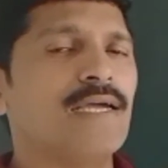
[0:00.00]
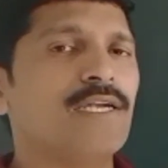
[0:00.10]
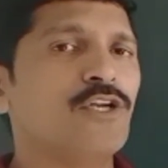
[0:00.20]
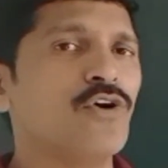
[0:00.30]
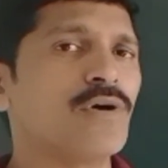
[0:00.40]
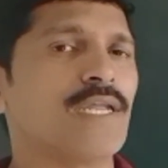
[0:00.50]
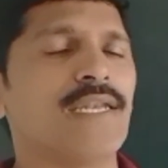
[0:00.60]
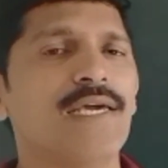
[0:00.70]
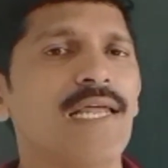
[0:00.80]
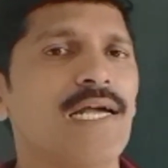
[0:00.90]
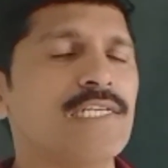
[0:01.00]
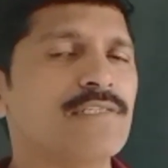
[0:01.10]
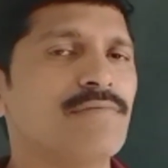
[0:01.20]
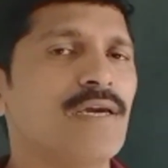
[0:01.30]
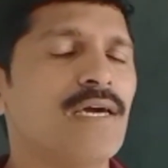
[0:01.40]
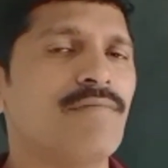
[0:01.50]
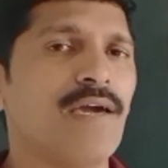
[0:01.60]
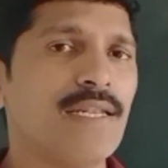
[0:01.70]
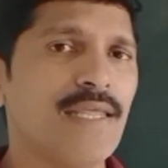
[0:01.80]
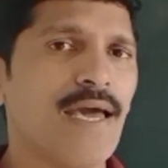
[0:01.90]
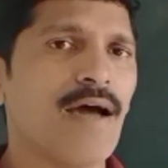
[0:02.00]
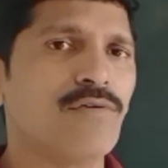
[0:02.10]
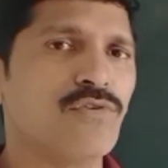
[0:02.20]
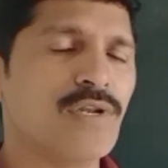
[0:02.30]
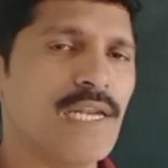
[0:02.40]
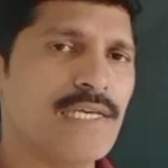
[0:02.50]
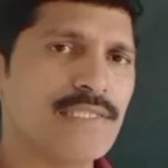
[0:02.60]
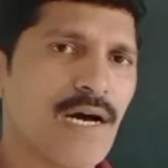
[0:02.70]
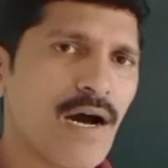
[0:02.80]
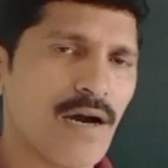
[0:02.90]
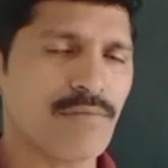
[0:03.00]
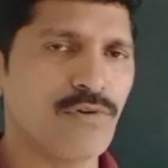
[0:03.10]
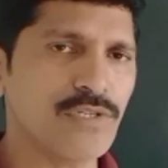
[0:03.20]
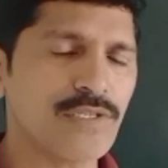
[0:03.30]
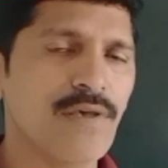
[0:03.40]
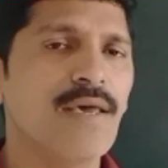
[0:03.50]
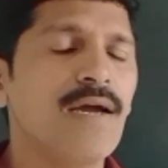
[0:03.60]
endocrine glands when they have to release the hormones